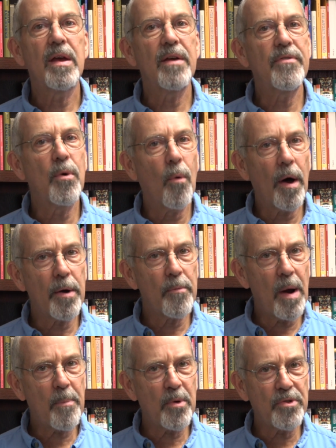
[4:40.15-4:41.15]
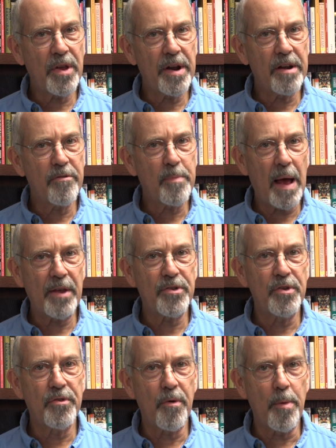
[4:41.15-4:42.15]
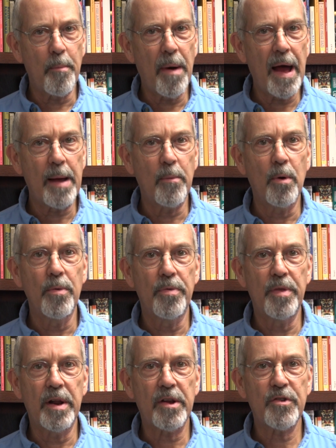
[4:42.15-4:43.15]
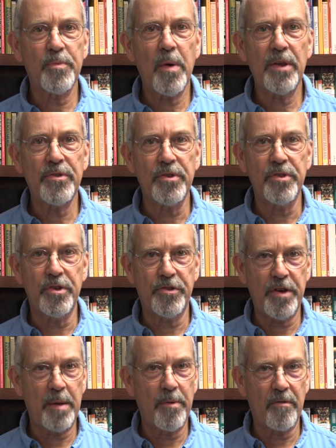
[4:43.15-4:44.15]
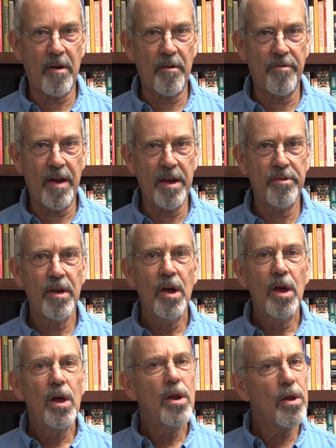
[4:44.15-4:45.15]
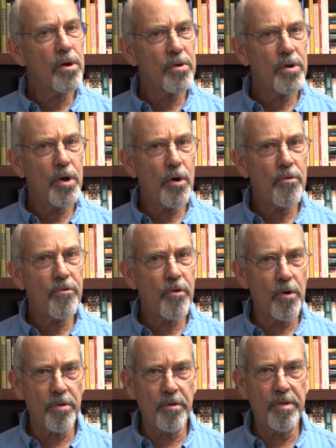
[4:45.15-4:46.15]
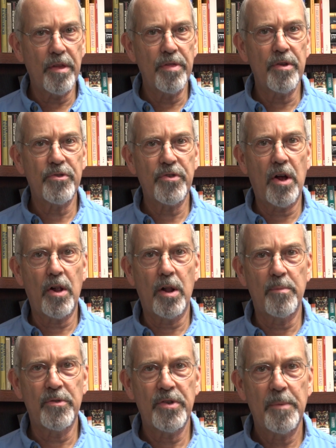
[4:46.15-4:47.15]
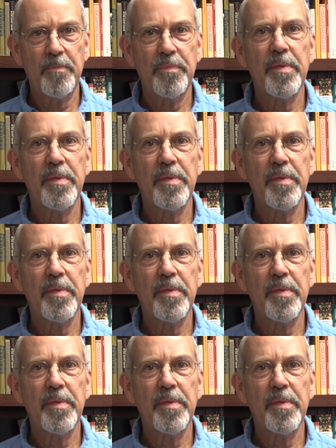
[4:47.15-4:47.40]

If you want a representative passage from the Bible that expresses the shape of our faith, look no further than the Psalms,